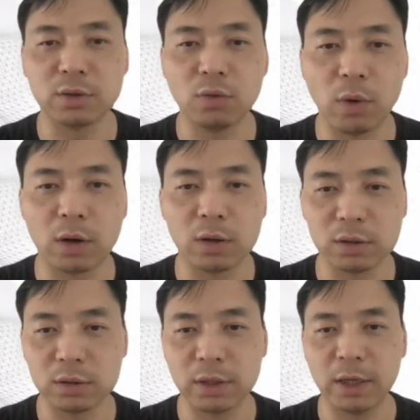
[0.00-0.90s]
where
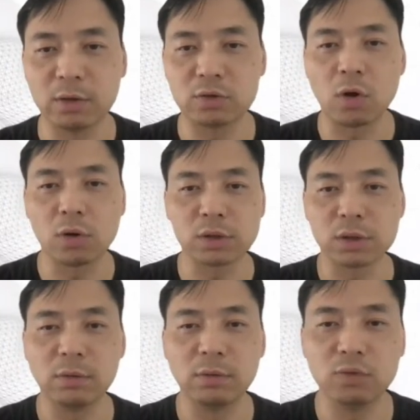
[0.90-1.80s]
the across the
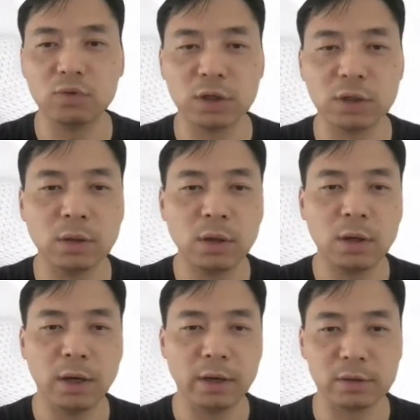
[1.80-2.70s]
convolution
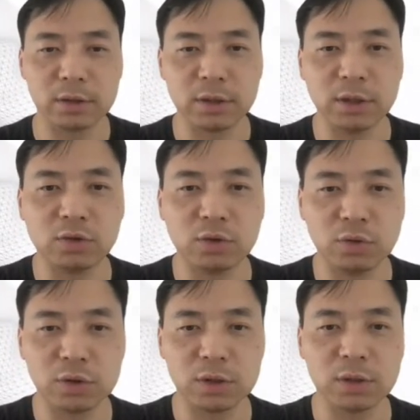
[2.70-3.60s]
layers
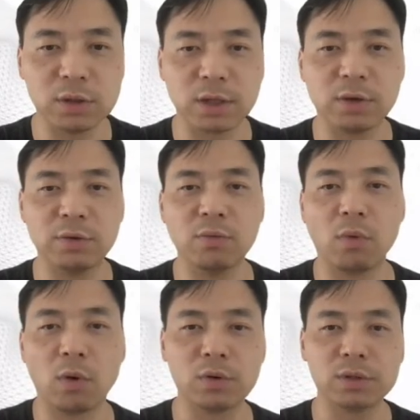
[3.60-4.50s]
introduce the skill
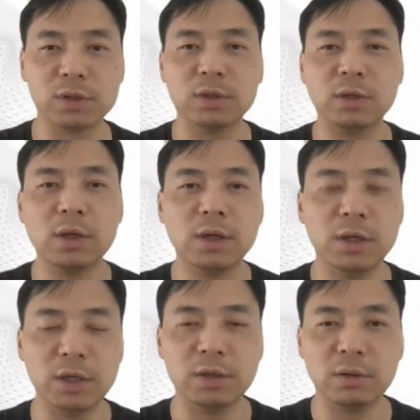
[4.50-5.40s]
invariance
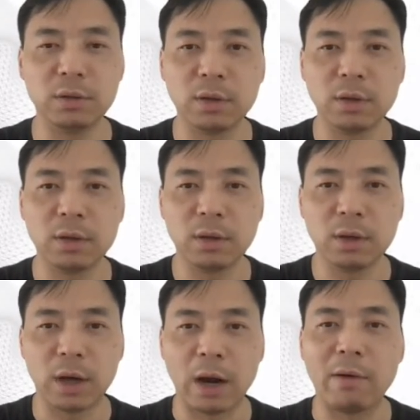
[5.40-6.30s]
in
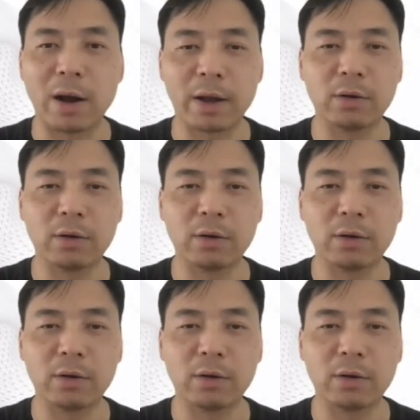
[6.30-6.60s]
hierarchy